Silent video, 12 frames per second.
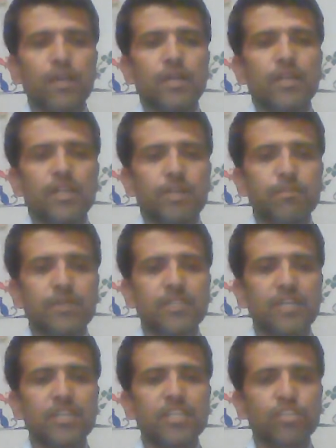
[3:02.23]
Number
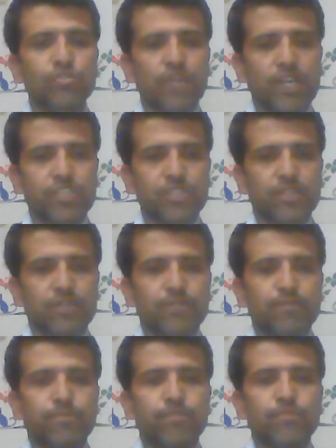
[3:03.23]
third, introduction.
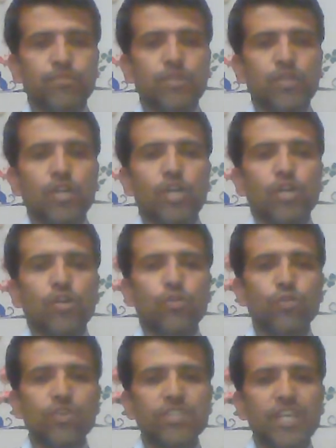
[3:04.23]

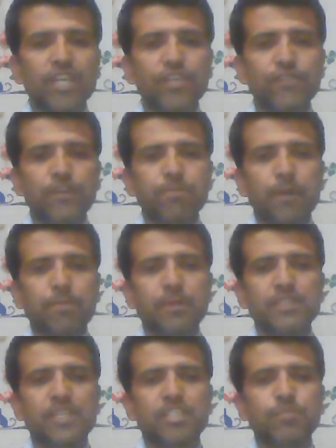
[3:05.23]
Good scientific
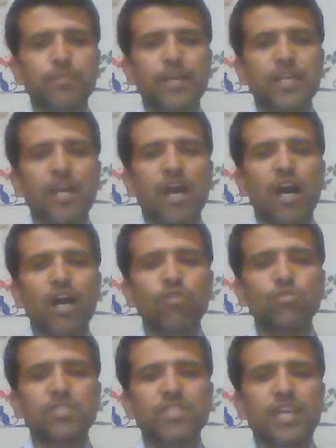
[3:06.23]
papers explain
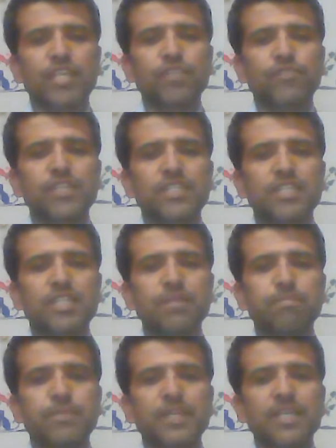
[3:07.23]
how the scientific study
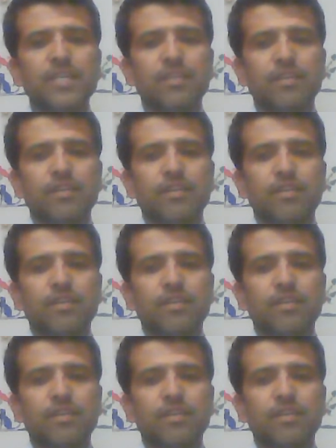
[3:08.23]
being